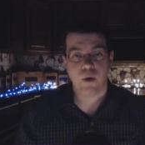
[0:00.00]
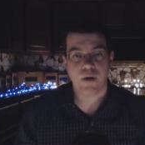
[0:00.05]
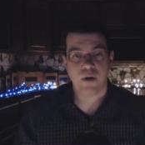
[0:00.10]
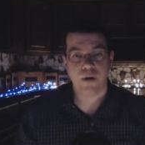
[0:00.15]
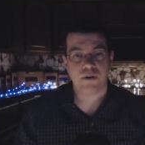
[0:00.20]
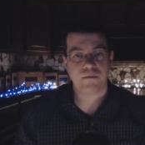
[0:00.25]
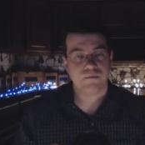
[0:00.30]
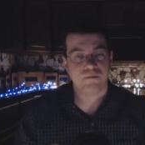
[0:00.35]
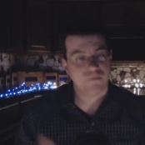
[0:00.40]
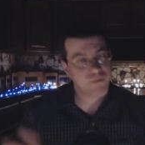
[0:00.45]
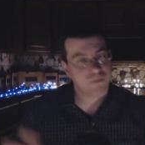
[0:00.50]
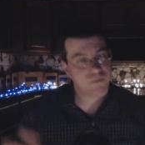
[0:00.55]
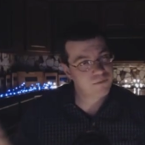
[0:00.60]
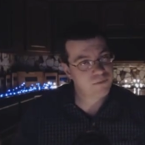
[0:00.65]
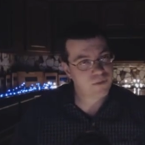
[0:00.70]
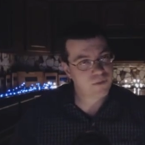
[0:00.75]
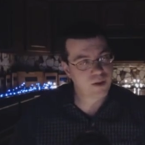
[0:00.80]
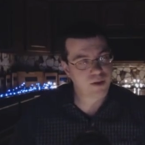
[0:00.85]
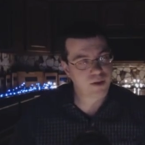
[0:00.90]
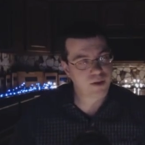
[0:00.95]
However,
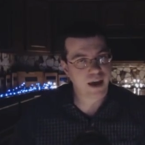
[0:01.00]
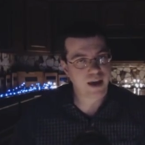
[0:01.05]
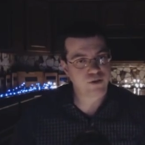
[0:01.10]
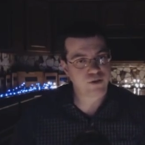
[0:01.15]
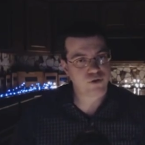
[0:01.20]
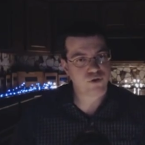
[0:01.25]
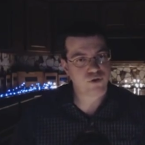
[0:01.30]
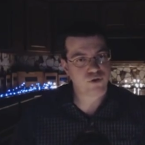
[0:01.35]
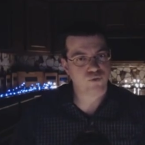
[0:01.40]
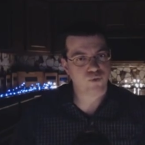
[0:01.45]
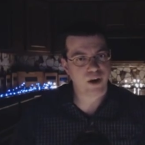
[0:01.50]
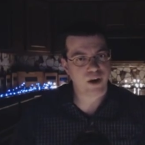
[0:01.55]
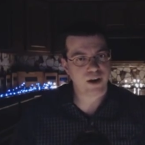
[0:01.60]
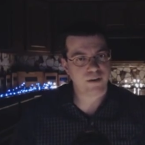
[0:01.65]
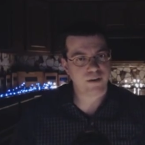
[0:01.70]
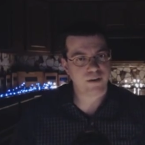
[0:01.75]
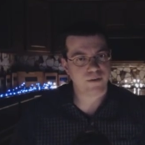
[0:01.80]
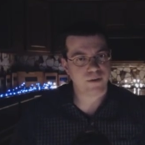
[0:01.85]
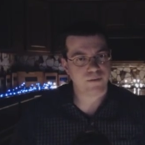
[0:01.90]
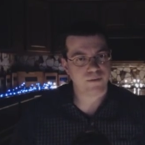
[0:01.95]
the theatrical
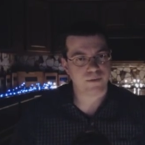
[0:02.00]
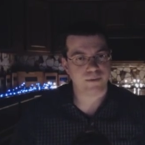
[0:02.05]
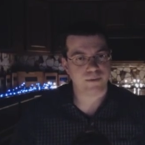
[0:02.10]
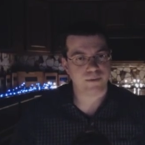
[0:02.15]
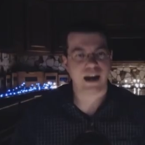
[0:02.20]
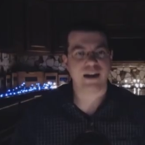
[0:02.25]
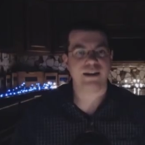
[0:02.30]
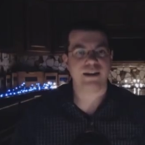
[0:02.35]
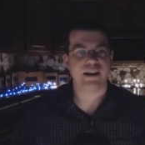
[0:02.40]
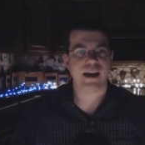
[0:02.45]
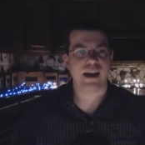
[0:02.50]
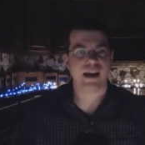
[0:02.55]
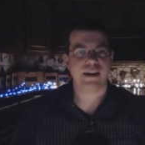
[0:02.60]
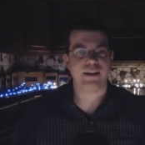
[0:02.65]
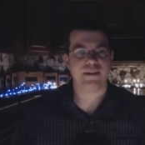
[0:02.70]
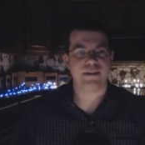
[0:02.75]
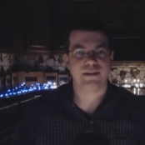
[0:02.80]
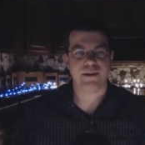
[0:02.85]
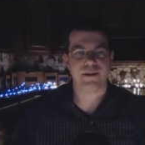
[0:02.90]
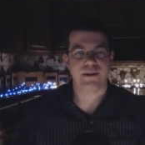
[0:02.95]
Ring film from
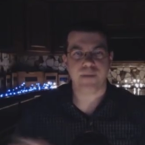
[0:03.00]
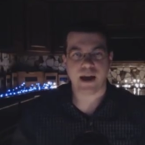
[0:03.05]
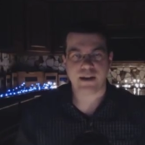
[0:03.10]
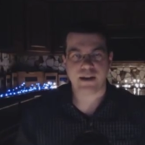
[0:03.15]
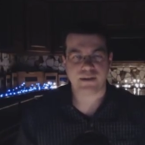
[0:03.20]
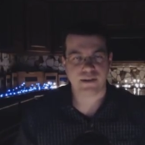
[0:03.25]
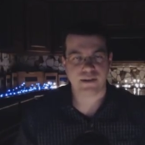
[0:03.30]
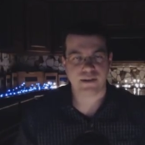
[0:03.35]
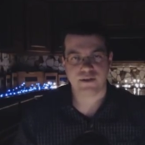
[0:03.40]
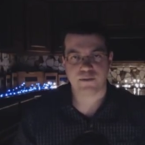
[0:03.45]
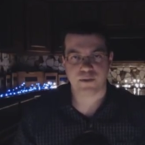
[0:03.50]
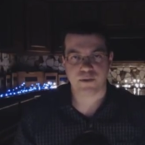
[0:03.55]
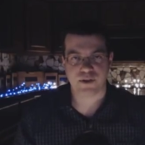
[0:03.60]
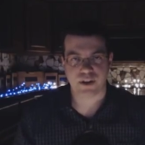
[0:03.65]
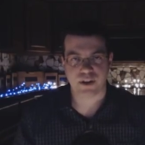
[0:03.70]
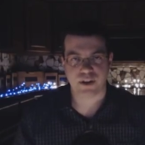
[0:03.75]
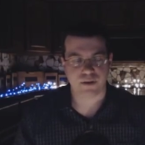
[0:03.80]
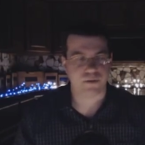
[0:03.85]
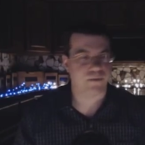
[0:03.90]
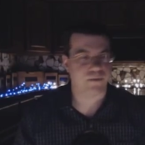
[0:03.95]
ninety-eight is the best in
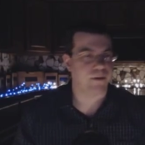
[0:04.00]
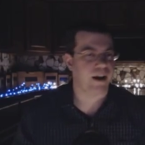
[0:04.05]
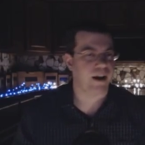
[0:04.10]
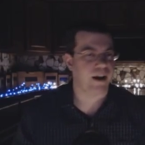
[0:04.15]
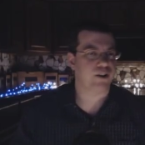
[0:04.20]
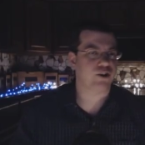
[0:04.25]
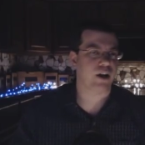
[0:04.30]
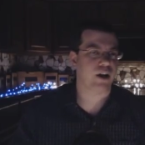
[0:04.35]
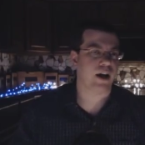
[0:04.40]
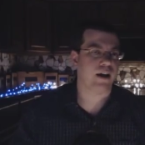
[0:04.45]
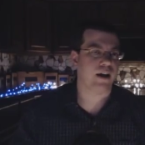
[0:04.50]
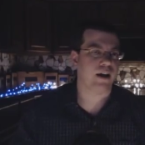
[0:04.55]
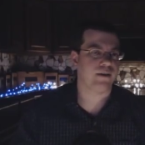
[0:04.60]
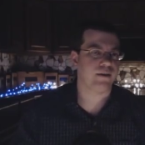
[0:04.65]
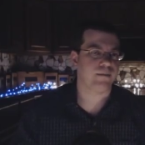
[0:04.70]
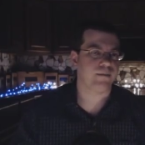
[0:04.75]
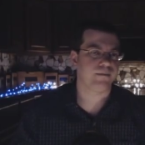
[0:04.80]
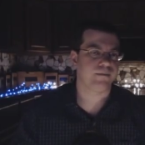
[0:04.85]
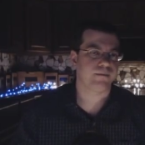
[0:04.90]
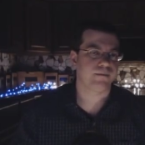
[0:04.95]
this particular
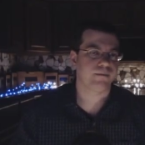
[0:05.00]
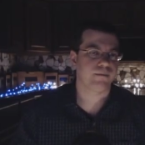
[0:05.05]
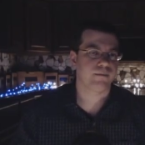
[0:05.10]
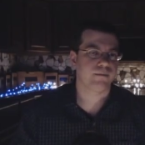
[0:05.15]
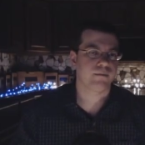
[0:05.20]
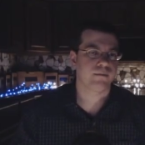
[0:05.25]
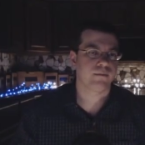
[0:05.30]
franchise.